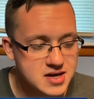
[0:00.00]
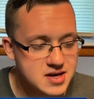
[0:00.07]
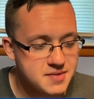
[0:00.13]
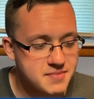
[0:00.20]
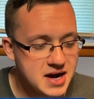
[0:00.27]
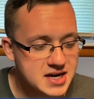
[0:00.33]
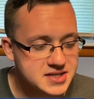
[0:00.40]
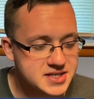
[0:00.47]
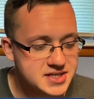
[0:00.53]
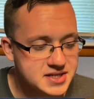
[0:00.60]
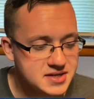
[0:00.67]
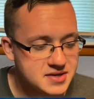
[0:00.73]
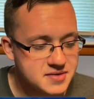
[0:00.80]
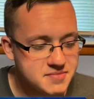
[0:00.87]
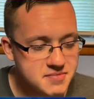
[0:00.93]
Moxley
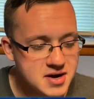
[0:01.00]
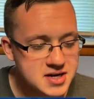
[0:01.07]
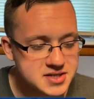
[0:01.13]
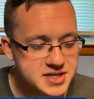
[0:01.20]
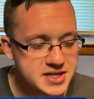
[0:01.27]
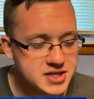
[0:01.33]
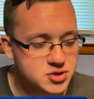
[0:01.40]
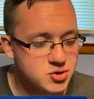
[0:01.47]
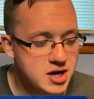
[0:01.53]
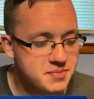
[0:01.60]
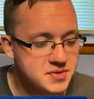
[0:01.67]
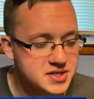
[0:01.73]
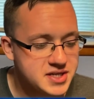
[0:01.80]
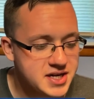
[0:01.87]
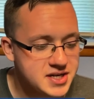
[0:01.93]
can drop
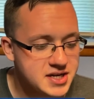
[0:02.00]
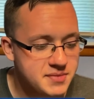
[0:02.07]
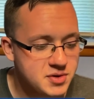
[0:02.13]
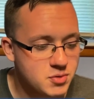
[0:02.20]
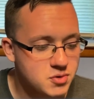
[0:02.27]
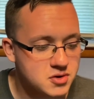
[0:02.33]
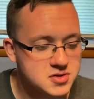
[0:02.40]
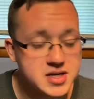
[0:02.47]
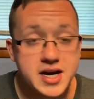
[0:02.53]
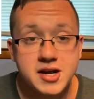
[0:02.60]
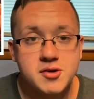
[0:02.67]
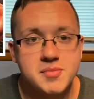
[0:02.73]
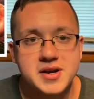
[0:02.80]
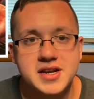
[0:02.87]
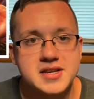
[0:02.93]
this AEW World title,
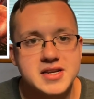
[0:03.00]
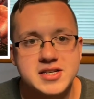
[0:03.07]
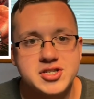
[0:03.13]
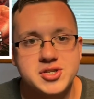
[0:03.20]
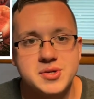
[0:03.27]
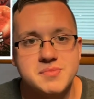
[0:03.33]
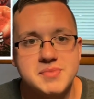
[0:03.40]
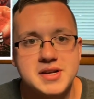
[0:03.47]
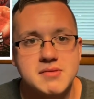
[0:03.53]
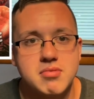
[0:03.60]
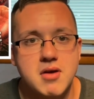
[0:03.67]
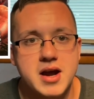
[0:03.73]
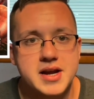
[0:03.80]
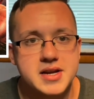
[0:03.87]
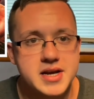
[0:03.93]
but it shouldn't be to
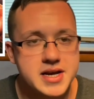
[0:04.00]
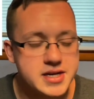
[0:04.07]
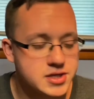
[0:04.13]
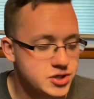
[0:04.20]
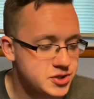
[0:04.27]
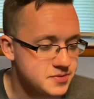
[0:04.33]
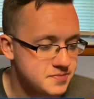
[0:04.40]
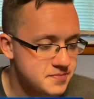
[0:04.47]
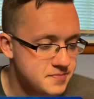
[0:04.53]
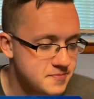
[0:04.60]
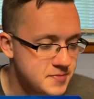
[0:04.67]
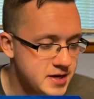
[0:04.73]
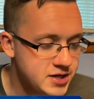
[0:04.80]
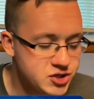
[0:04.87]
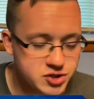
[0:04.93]
Brian Cage.
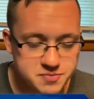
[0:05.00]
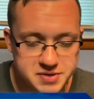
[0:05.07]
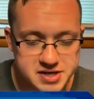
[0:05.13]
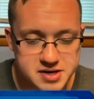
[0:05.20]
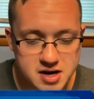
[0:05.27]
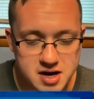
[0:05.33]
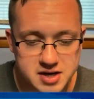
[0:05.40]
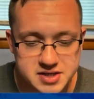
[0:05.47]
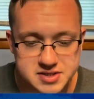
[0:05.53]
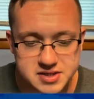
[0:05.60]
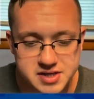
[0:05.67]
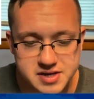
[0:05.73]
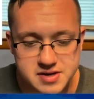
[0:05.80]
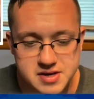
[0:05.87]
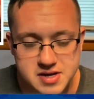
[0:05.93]
It should be to,
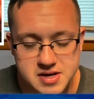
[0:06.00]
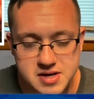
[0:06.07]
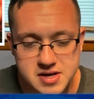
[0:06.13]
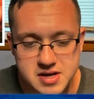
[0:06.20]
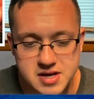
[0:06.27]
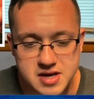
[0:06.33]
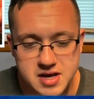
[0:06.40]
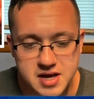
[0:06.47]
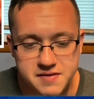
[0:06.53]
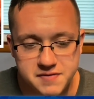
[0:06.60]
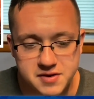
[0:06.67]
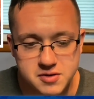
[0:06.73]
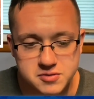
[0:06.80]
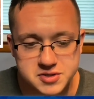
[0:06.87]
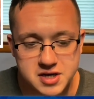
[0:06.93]
honestly, if he
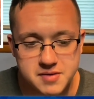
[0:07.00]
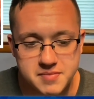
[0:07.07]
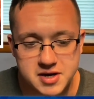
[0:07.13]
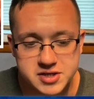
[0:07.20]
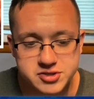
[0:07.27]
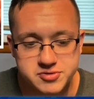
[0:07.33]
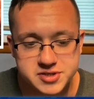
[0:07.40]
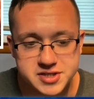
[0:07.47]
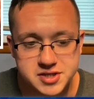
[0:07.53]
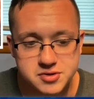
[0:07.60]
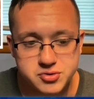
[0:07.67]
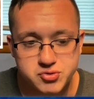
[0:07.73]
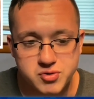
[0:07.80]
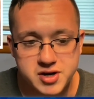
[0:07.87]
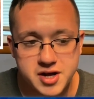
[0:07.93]
goes on a monstrous
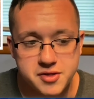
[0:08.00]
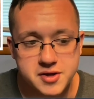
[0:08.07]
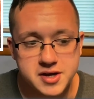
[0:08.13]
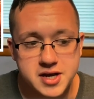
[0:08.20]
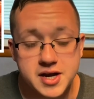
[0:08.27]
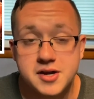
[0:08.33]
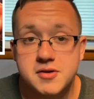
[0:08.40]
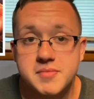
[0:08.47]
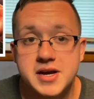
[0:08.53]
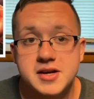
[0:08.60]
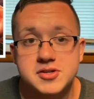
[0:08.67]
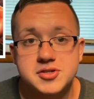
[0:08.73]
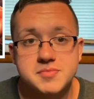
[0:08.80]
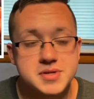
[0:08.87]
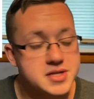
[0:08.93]
singles run, I think Kenny Omega
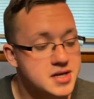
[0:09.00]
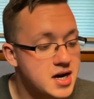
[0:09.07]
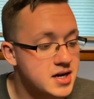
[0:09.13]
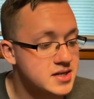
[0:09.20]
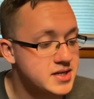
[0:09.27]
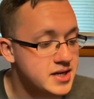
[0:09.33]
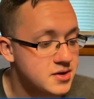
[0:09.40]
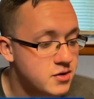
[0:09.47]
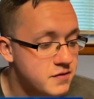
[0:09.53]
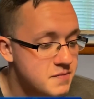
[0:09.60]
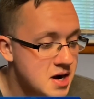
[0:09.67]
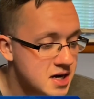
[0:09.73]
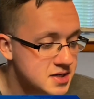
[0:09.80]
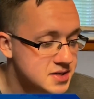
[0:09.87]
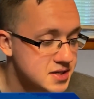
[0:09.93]
should be the guy to take it off
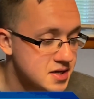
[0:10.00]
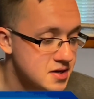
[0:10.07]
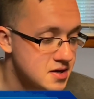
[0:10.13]
Moxley.